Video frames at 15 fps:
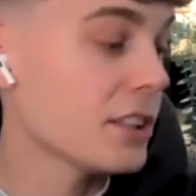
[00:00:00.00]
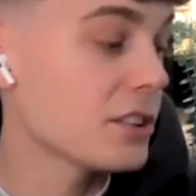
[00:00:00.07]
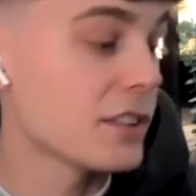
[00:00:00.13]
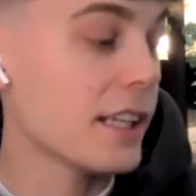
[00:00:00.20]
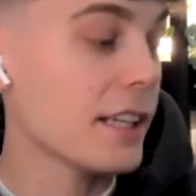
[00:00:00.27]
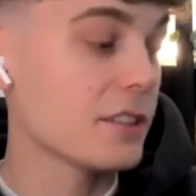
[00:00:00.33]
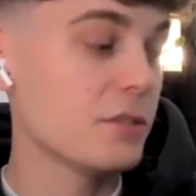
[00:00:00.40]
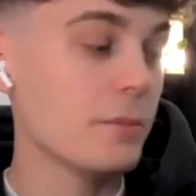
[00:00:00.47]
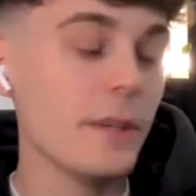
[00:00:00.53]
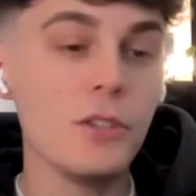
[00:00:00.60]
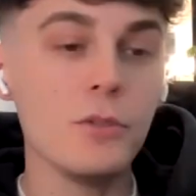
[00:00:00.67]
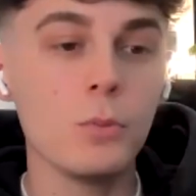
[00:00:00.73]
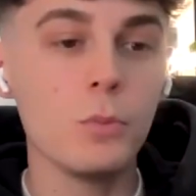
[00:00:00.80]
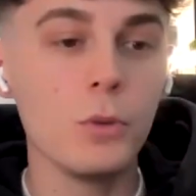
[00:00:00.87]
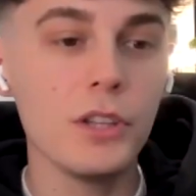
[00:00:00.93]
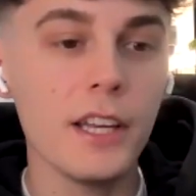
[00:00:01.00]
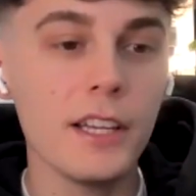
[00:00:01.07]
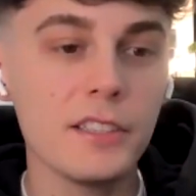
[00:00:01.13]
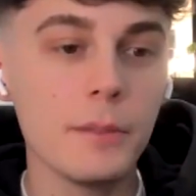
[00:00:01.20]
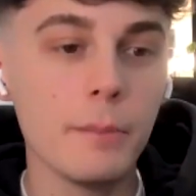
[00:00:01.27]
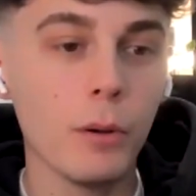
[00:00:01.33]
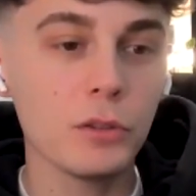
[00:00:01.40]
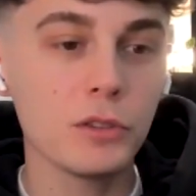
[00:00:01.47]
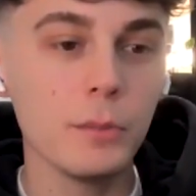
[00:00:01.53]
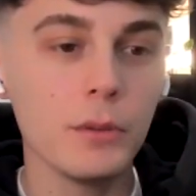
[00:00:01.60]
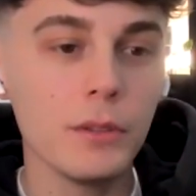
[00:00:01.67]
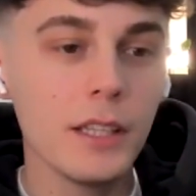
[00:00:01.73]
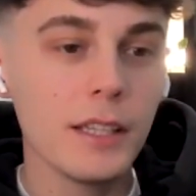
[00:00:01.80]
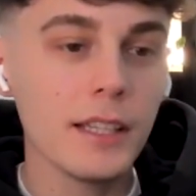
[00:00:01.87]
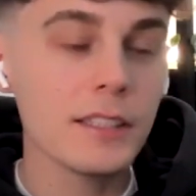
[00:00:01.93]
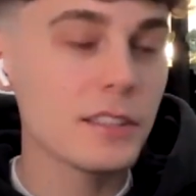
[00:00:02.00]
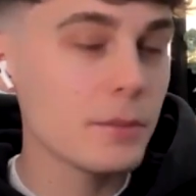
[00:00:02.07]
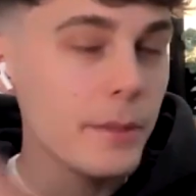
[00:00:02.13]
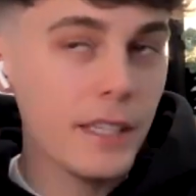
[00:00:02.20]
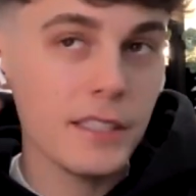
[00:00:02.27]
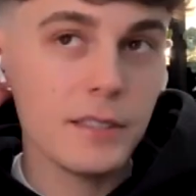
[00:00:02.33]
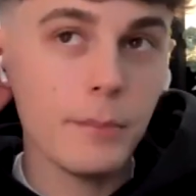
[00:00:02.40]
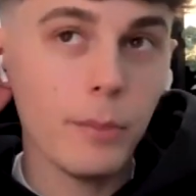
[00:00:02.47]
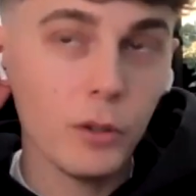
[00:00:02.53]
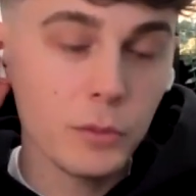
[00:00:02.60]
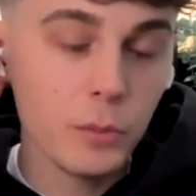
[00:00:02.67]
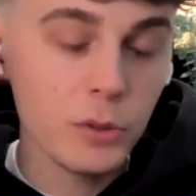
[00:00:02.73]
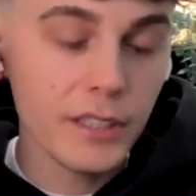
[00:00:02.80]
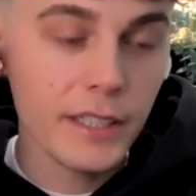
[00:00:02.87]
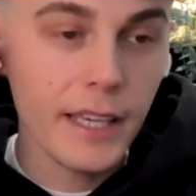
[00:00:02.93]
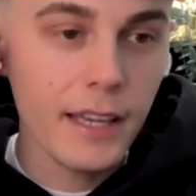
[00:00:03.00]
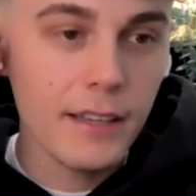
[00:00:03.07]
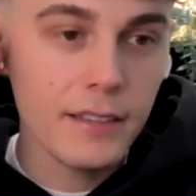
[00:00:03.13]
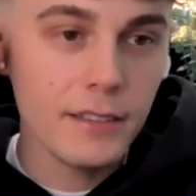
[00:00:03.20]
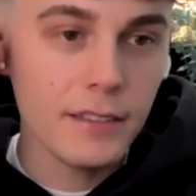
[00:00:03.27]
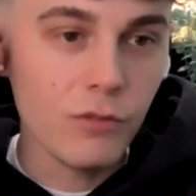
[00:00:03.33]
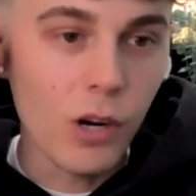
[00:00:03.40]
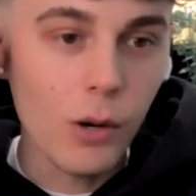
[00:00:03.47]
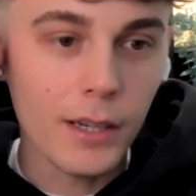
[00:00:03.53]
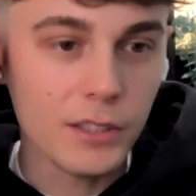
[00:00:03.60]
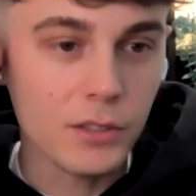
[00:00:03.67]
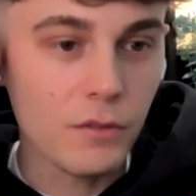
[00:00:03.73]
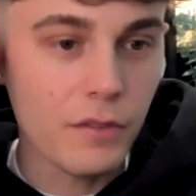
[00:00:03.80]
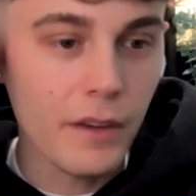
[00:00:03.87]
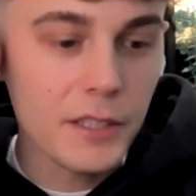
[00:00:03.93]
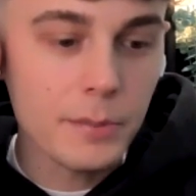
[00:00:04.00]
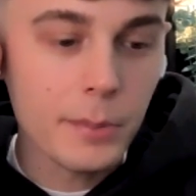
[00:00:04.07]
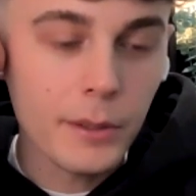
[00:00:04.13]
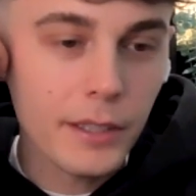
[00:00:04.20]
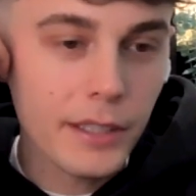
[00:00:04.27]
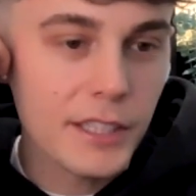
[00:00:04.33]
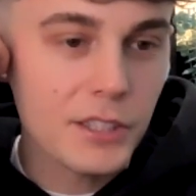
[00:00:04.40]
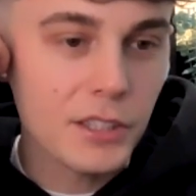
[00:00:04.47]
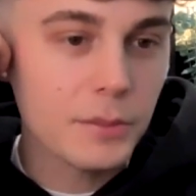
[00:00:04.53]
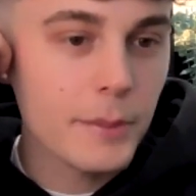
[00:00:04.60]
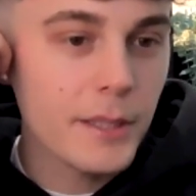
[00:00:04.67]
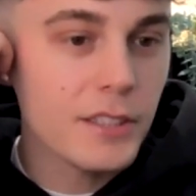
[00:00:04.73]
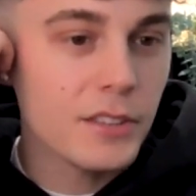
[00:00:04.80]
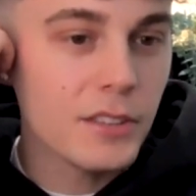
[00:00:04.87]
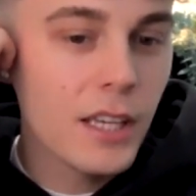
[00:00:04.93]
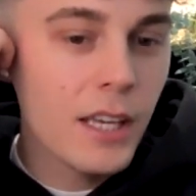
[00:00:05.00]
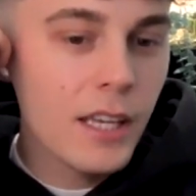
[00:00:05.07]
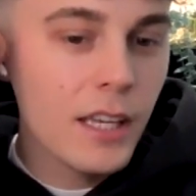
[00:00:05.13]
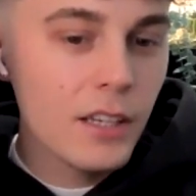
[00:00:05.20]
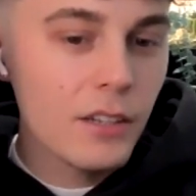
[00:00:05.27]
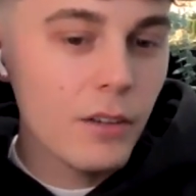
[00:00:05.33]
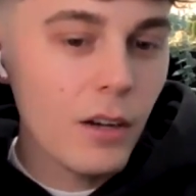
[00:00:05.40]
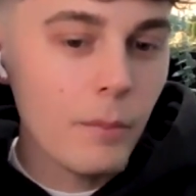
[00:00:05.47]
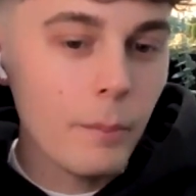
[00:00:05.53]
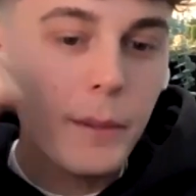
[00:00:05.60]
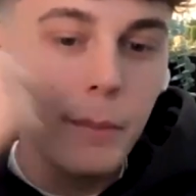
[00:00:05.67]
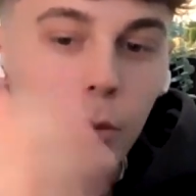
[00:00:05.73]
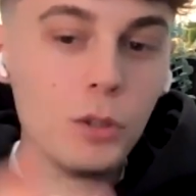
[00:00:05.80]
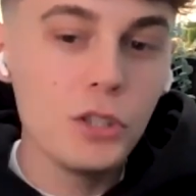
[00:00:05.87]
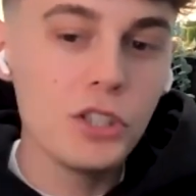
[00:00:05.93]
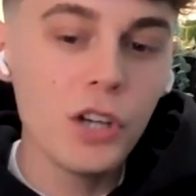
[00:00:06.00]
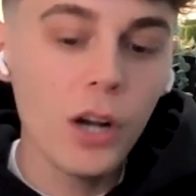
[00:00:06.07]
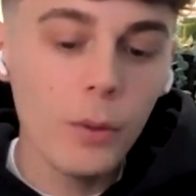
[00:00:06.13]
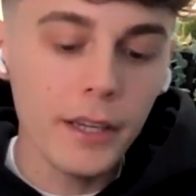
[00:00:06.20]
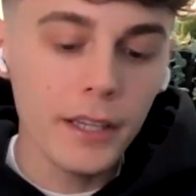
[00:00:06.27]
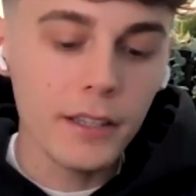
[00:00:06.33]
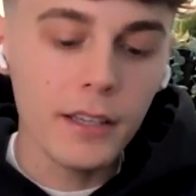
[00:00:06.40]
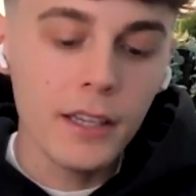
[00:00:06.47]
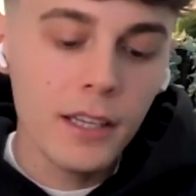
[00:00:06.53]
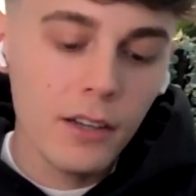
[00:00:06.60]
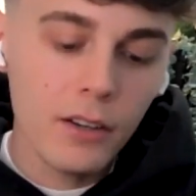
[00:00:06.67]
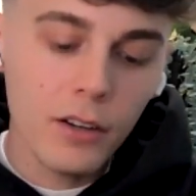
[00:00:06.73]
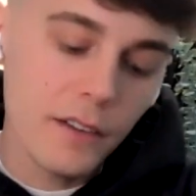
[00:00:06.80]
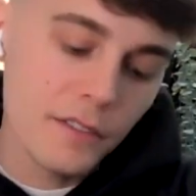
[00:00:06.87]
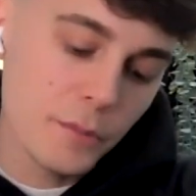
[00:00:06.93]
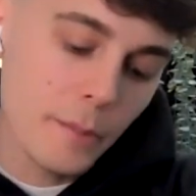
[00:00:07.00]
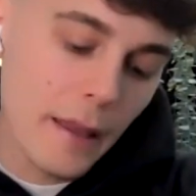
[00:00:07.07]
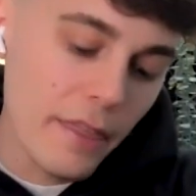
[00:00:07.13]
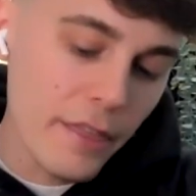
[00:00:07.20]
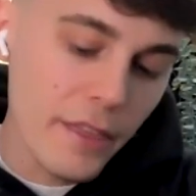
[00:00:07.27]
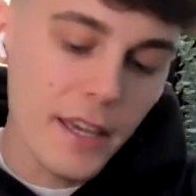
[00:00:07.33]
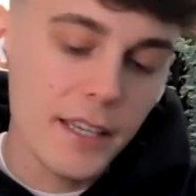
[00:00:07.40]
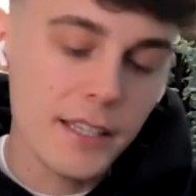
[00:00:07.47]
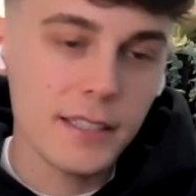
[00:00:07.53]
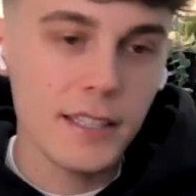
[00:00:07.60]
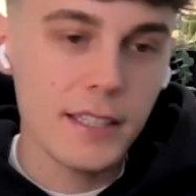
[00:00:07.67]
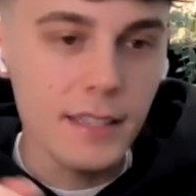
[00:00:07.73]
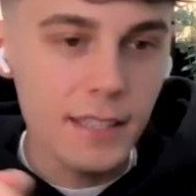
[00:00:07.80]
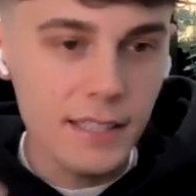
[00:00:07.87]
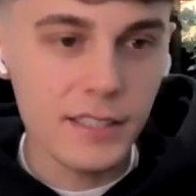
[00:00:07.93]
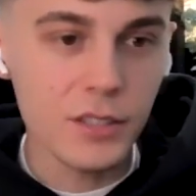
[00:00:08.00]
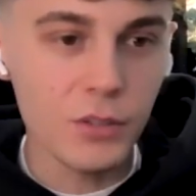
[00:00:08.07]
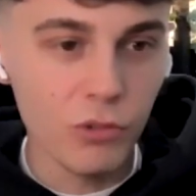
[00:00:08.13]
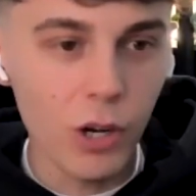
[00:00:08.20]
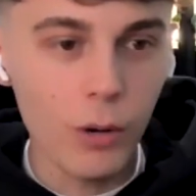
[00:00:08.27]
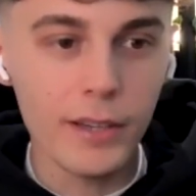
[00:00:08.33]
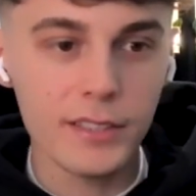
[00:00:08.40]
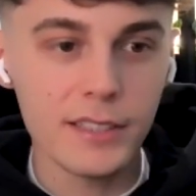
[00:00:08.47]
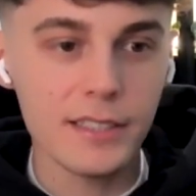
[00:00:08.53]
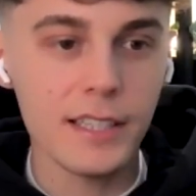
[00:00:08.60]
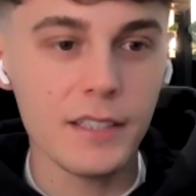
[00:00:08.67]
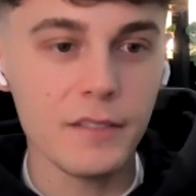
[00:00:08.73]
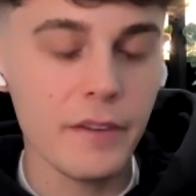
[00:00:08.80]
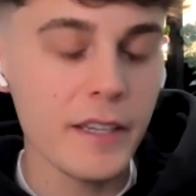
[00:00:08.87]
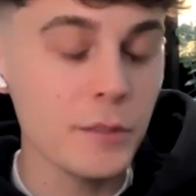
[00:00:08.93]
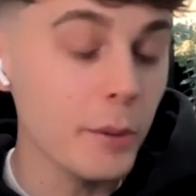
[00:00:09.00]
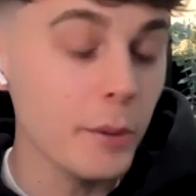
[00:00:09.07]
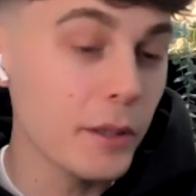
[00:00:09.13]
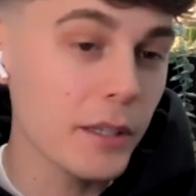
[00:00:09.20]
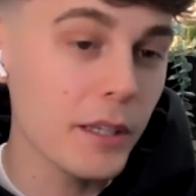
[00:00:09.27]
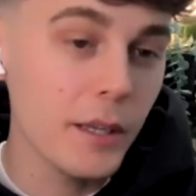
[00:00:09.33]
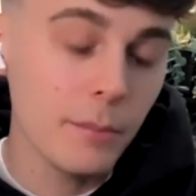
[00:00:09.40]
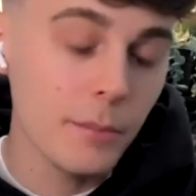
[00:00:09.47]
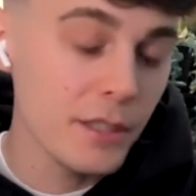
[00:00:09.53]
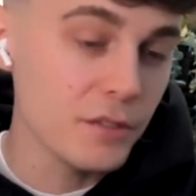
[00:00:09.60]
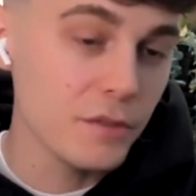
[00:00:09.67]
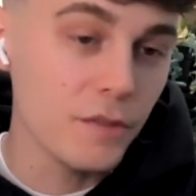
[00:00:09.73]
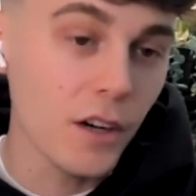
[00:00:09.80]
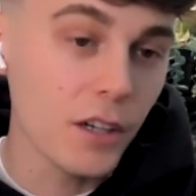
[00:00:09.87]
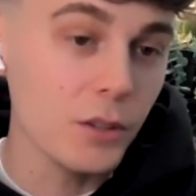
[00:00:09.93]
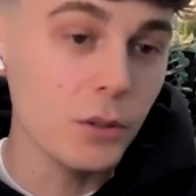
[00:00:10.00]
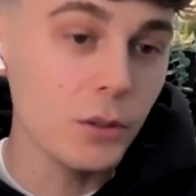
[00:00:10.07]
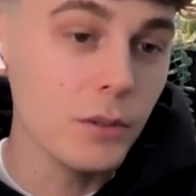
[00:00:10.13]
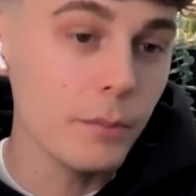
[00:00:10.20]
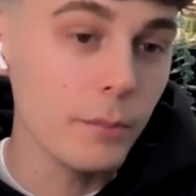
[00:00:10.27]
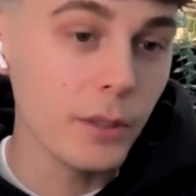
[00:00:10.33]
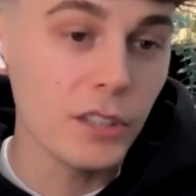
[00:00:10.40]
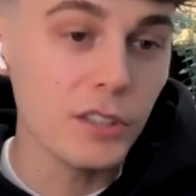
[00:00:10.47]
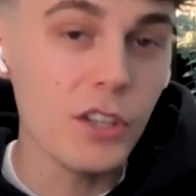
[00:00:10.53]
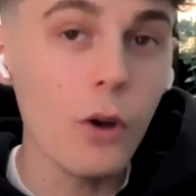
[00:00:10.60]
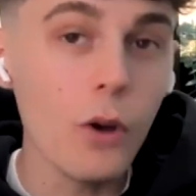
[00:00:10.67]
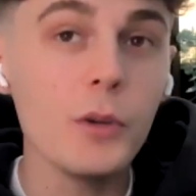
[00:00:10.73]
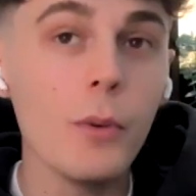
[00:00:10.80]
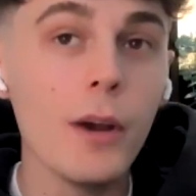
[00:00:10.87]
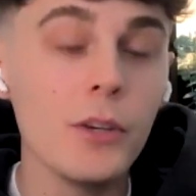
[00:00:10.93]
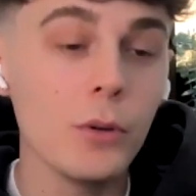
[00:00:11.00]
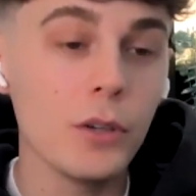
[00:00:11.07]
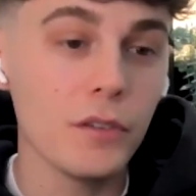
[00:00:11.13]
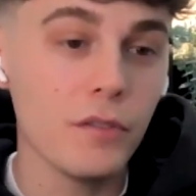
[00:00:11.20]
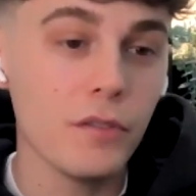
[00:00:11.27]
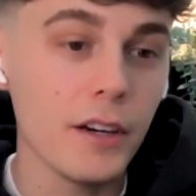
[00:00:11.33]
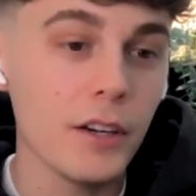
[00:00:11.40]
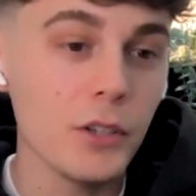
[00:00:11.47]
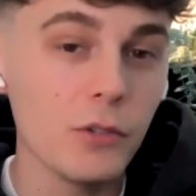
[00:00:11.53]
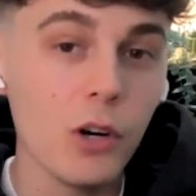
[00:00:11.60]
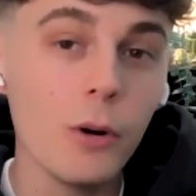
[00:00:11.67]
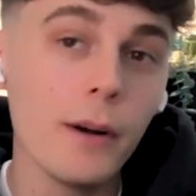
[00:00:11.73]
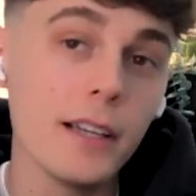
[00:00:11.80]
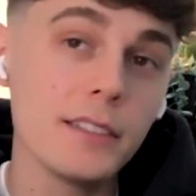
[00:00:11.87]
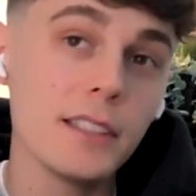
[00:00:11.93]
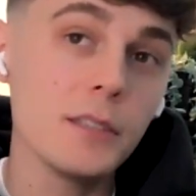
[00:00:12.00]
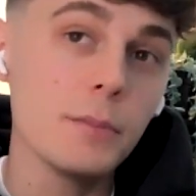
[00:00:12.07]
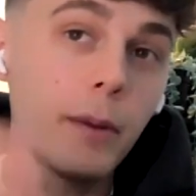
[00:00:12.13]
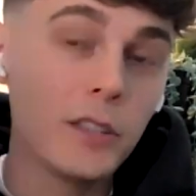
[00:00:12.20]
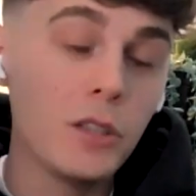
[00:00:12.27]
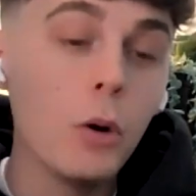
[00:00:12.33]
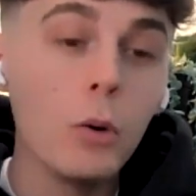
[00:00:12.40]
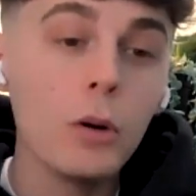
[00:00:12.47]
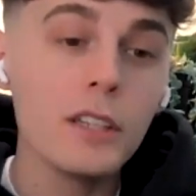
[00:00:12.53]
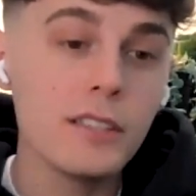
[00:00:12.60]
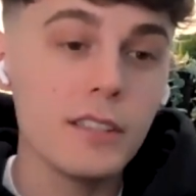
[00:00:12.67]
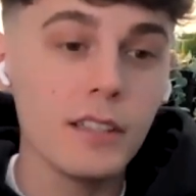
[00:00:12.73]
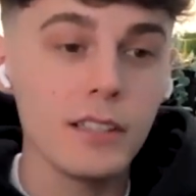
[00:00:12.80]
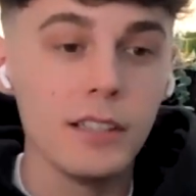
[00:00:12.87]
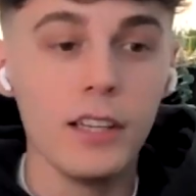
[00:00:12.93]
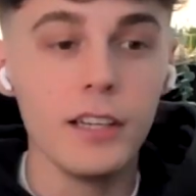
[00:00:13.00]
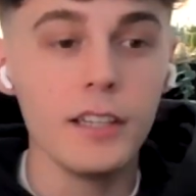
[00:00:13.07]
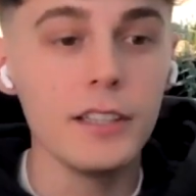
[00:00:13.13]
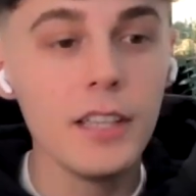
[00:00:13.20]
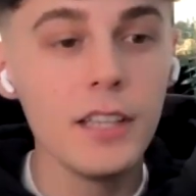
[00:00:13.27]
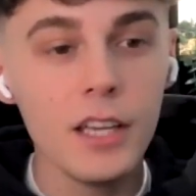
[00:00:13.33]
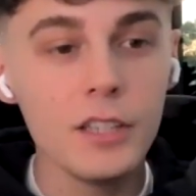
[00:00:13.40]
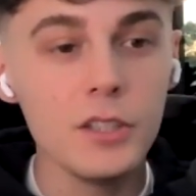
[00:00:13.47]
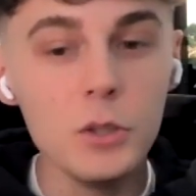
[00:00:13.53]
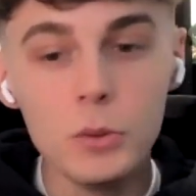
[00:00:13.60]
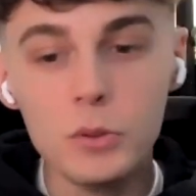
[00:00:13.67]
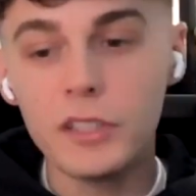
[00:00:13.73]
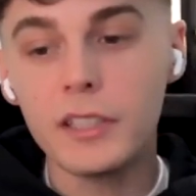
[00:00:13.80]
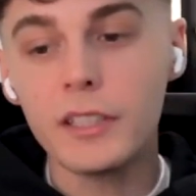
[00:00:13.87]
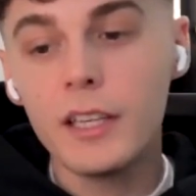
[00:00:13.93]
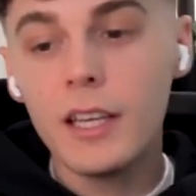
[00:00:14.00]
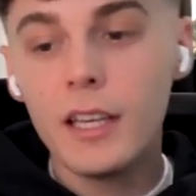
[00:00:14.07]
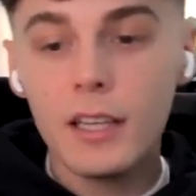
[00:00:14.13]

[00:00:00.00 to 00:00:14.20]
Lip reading: doesn't mean that it's impossible. That doesn't mean it's impossible to get a ROAS on Facebook. It just means people showing I've spent this and this is the ROAS it said in Facebook means fuck all, because the only way you're going to find out your ROAS is by talking to the client using